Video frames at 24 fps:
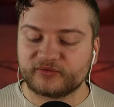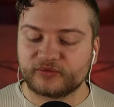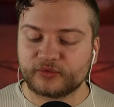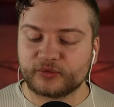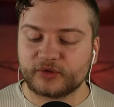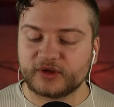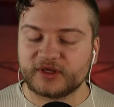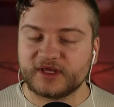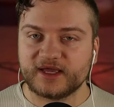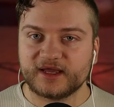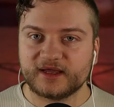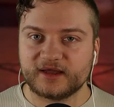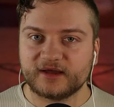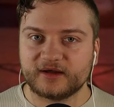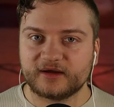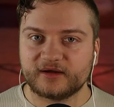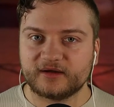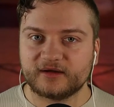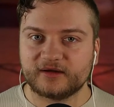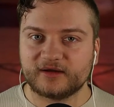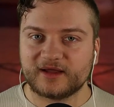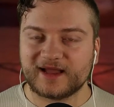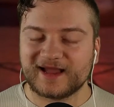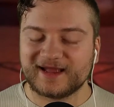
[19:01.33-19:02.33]
for a year
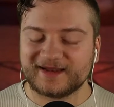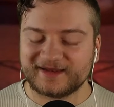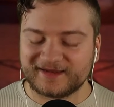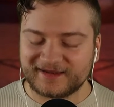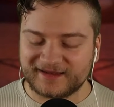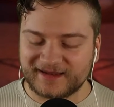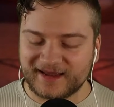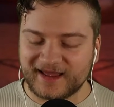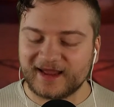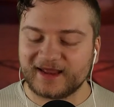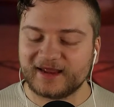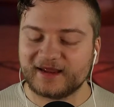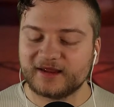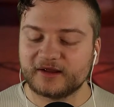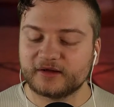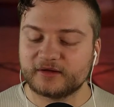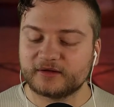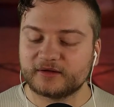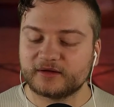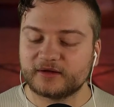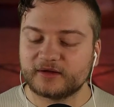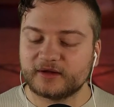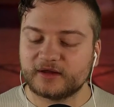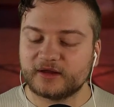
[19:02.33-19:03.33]
and a day,
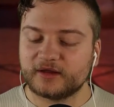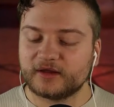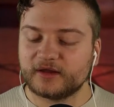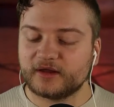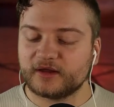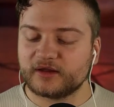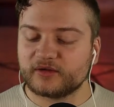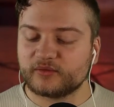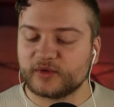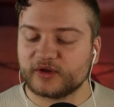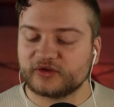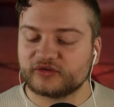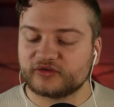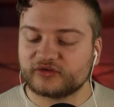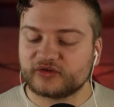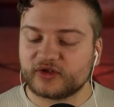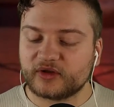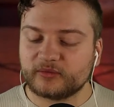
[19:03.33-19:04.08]
which